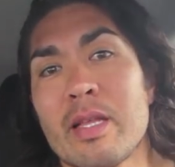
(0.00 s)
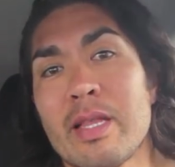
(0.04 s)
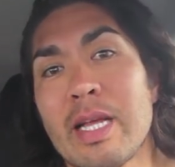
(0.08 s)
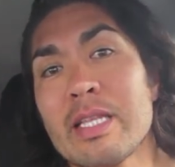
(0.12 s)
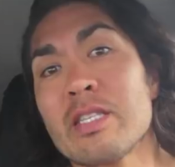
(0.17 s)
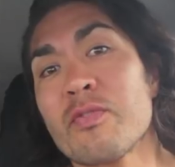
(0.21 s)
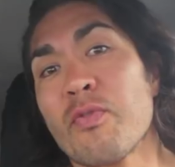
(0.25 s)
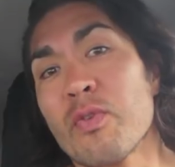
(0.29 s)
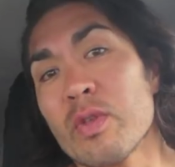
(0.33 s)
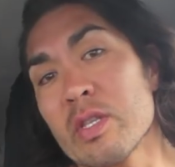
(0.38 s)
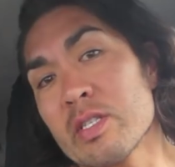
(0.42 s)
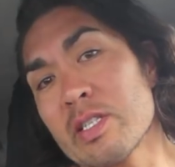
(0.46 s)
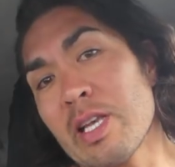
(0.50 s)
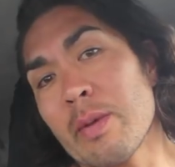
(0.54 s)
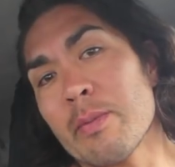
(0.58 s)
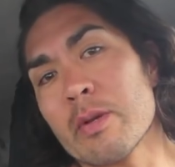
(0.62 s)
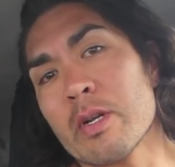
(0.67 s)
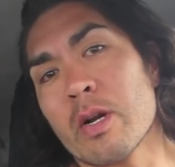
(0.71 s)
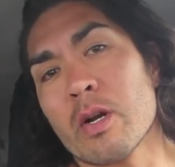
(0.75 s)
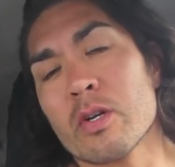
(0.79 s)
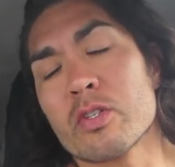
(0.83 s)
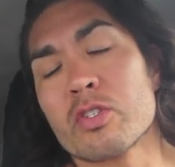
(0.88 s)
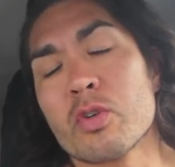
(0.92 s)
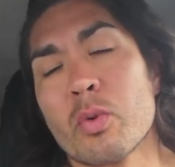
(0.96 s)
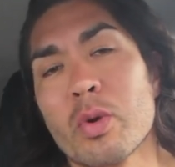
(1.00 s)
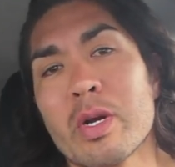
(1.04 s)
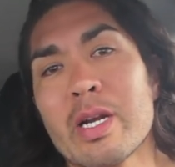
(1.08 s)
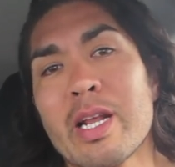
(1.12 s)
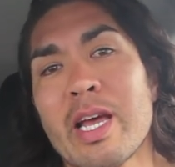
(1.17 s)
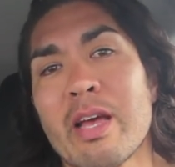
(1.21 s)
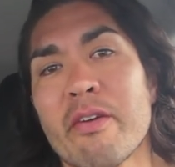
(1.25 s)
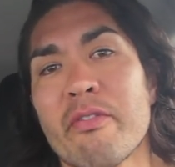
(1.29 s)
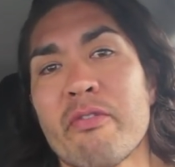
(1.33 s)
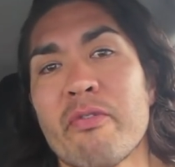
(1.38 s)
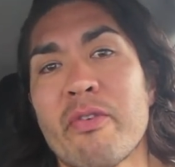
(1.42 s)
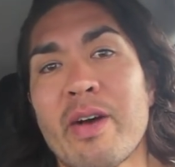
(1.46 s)
And that's for the seminar. So we're
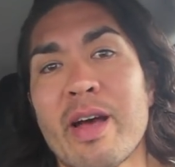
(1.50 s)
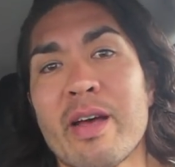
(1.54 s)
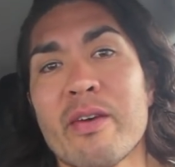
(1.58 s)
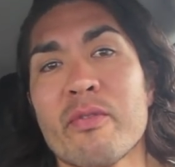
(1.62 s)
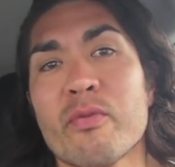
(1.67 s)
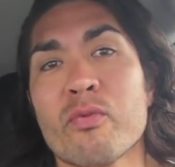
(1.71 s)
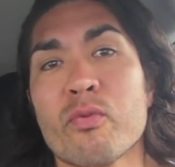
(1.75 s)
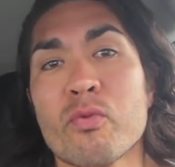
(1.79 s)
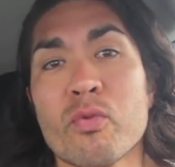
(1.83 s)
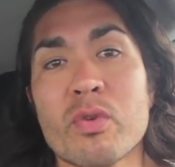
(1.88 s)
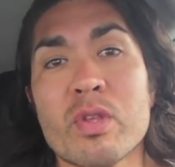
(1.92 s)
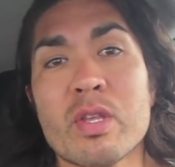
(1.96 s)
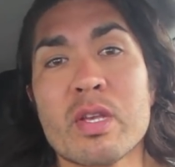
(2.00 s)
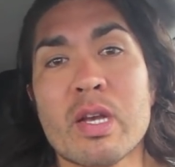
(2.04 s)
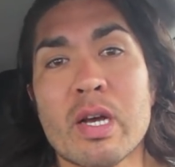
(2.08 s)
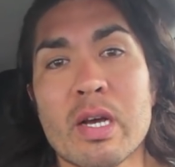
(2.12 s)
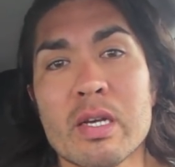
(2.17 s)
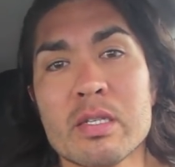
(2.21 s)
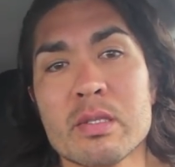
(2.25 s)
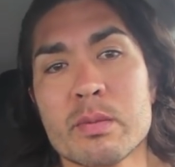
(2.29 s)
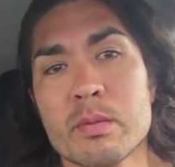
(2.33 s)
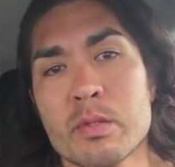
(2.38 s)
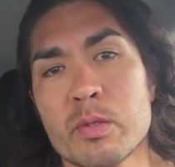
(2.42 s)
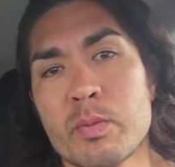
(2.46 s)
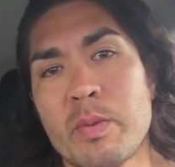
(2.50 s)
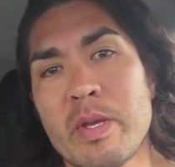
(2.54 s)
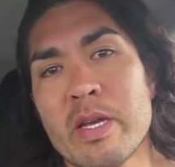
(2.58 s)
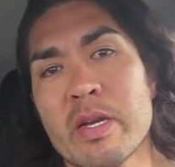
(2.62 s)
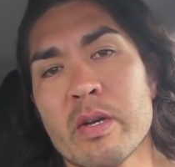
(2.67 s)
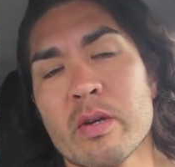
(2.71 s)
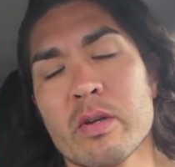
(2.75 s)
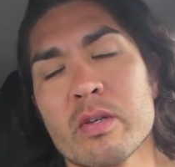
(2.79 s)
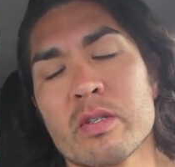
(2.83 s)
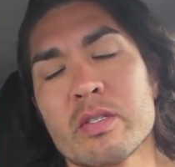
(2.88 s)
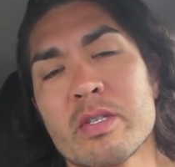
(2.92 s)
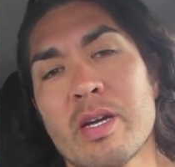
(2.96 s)
gonna have 5 really awesome
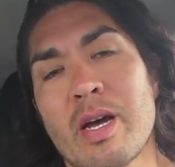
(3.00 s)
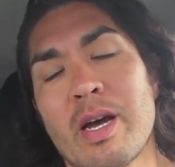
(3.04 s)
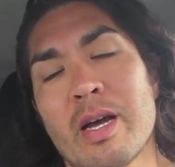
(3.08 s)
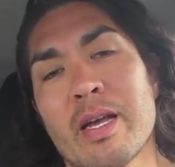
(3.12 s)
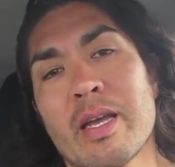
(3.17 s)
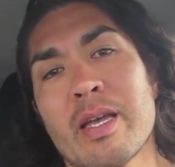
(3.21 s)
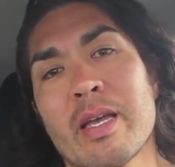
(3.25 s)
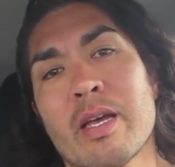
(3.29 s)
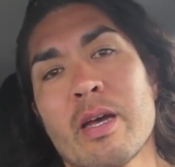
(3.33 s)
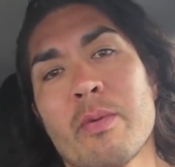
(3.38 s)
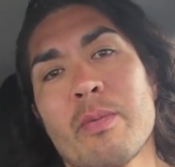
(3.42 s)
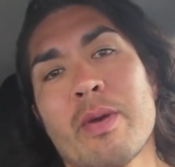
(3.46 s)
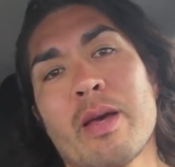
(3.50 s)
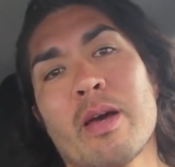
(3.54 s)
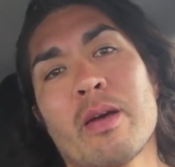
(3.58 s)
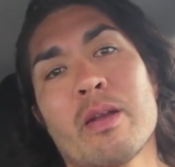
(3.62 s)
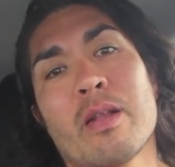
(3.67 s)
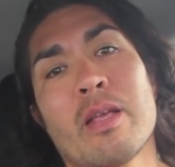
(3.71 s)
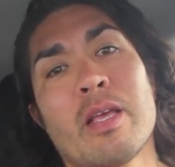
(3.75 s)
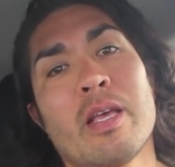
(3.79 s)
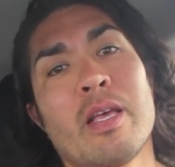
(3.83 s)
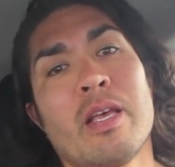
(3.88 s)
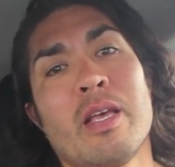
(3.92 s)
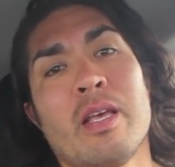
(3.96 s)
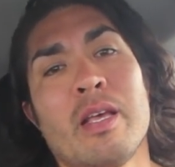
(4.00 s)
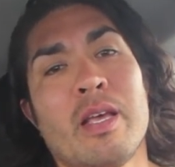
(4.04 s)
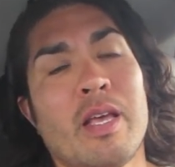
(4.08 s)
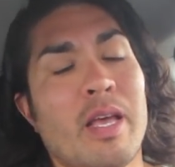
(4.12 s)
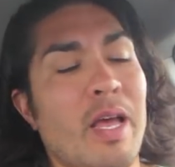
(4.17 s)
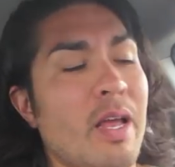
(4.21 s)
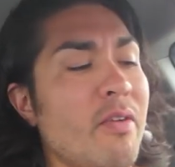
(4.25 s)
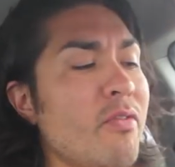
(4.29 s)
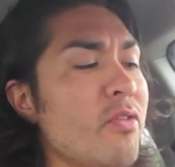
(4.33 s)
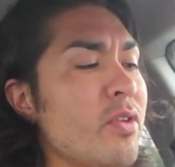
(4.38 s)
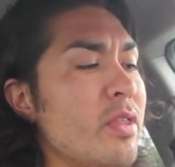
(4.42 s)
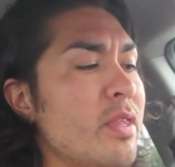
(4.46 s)
speakers talking about
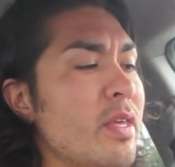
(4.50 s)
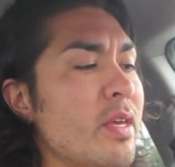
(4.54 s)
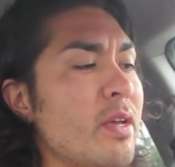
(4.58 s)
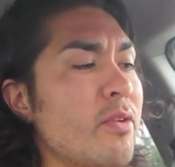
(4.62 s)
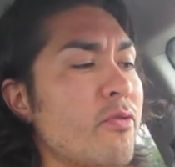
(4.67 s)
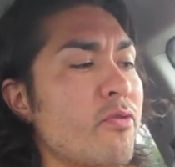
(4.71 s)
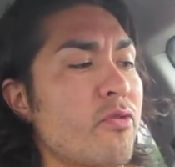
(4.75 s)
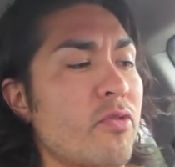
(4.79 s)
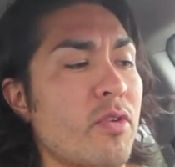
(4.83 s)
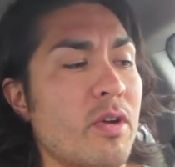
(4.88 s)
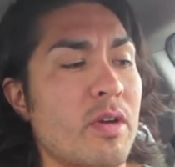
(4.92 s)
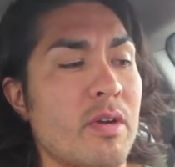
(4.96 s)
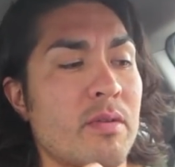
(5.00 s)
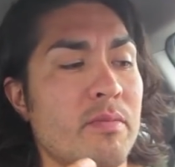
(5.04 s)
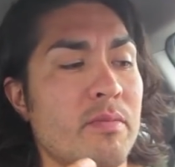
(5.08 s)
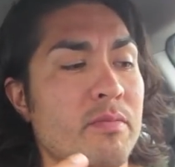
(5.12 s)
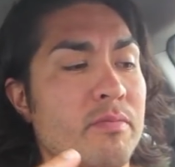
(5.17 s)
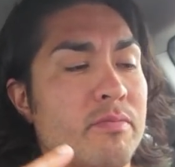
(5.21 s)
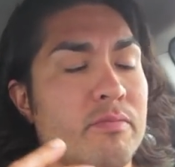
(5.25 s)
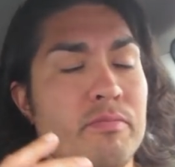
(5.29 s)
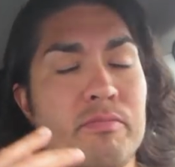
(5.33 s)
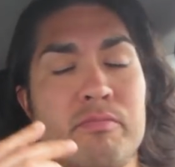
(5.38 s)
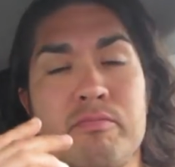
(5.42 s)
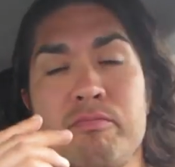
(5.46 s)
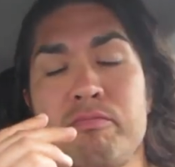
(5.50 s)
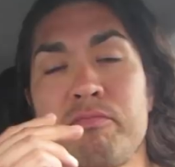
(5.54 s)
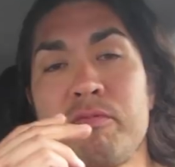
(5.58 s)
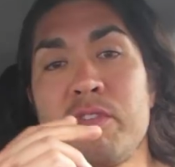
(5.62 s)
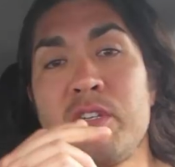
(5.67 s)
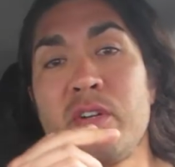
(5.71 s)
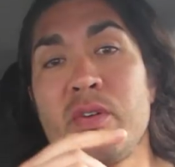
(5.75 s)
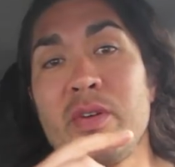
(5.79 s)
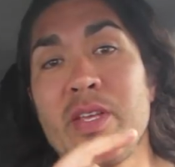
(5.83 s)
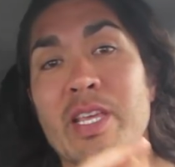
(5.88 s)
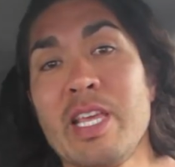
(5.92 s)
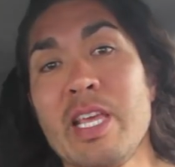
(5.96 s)
everything from,
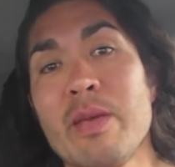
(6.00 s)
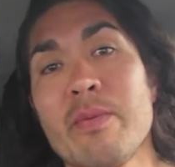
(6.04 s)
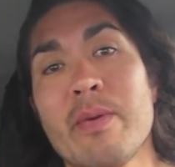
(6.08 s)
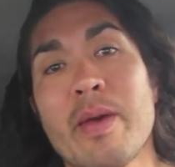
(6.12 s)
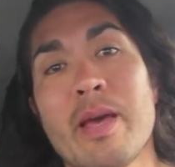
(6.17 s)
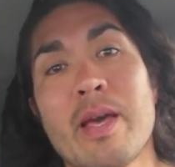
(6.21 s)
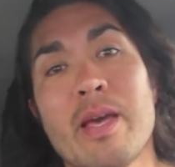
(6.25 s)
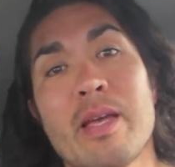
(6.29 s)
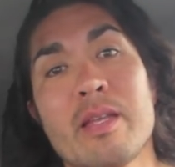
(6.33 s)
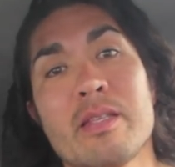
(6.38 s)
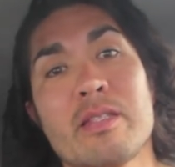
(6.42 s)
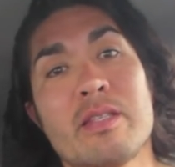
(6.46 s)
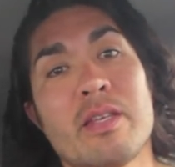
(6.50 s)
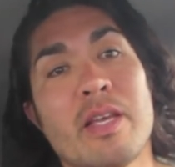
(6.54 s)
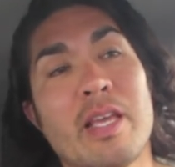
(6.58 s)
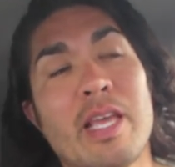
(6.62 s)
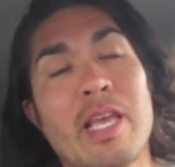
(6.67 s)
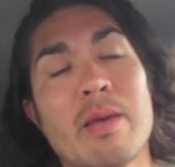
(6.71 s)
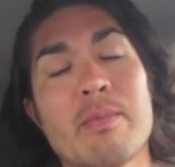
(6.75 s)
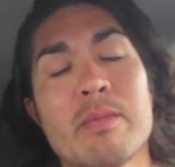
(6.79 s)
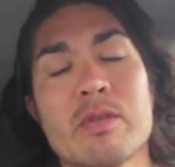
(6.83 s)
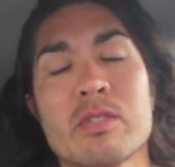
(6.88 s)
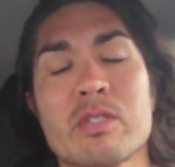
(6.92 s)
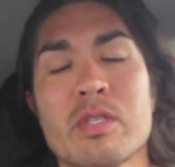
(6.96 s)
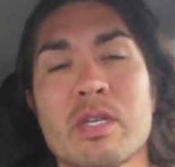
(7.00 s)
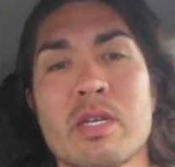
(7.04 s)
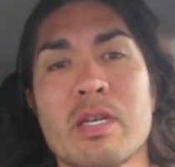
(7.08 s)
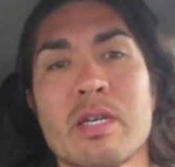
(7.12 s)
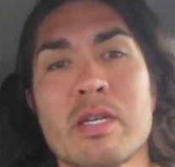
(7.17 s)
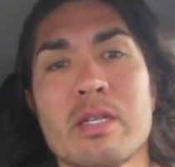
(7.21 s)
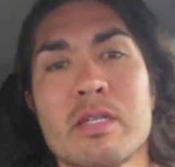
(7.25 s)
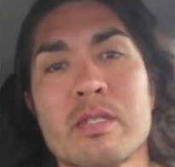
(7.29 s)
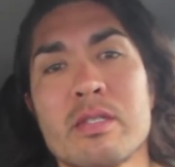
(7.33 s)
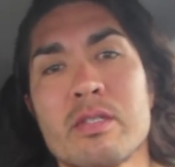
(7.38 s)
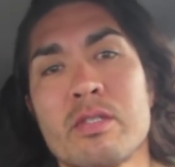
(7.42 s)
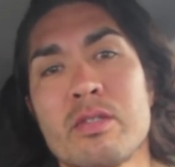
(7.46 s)
you know, eBay to
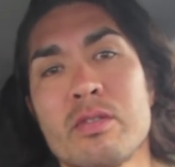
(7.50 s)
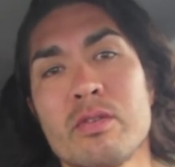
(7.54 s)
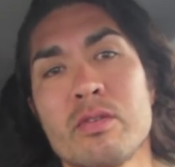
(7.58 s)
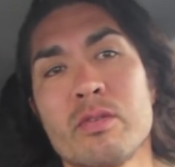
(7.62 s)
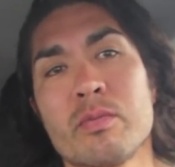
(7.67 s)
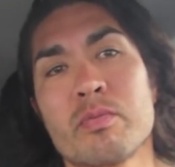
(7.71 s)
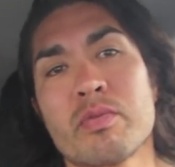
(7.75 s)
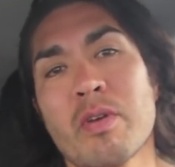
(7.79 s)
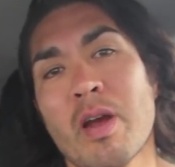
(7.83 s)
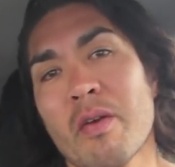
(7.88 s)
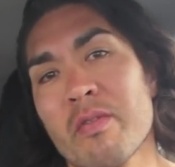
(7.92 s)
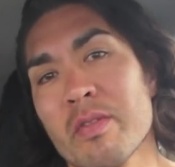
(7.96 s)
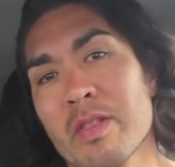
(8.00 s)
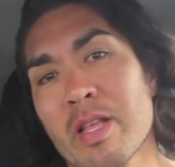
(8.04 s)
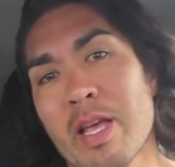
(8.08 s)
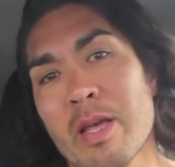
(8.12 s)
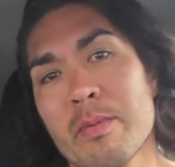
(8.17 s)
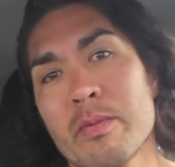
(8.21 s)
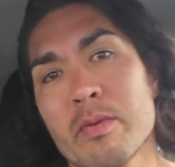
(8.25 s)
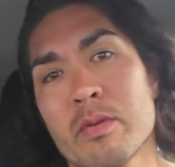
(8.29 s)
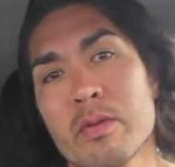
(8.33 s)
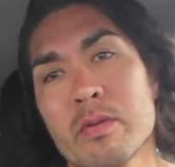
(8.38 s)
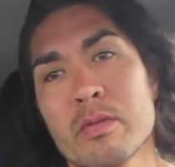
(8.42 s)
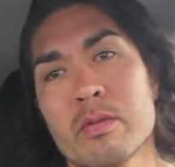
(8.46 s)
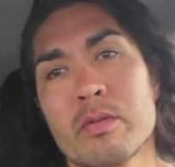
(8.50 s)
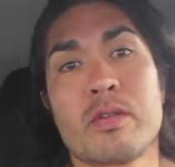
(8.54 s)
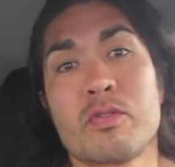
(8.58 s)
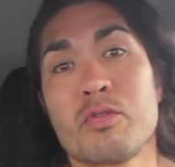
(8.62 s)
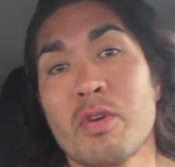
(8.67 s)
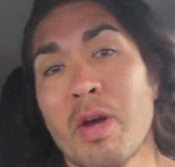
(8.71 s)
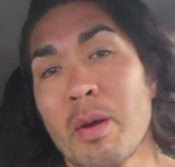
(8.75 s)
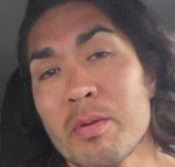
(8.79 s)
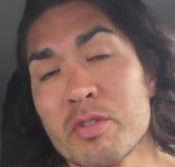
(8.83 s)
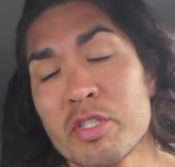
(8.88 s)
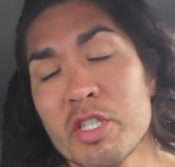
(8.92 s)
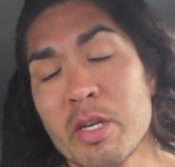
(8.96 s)
Amazon to private label to
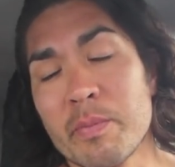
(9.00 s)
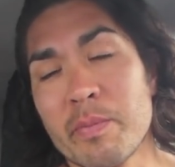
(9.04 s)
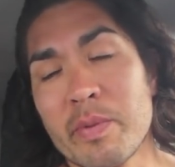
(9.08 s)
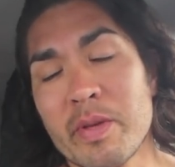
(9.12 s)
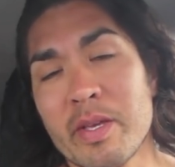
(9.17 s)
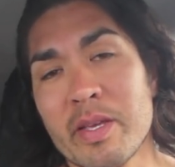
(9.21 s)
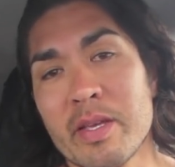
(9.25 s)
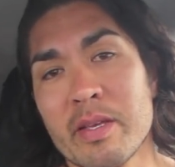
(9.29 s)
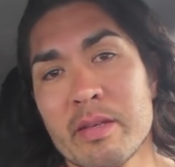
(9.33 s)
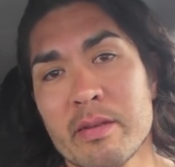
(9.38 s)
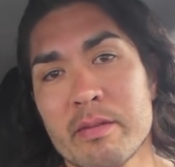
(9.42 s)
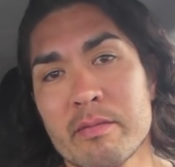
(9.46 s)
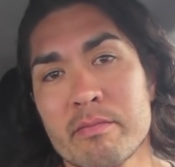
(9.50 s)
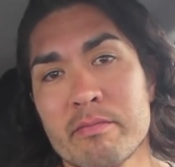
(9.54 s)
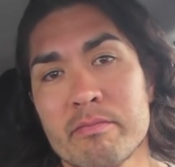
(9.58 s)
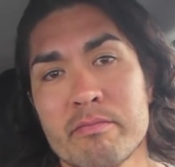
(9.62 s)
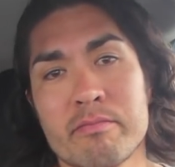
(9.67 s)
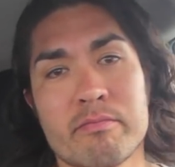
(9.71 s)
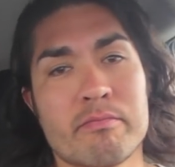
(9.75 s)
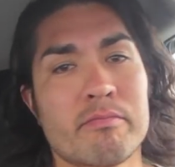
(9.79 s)
drop shipping,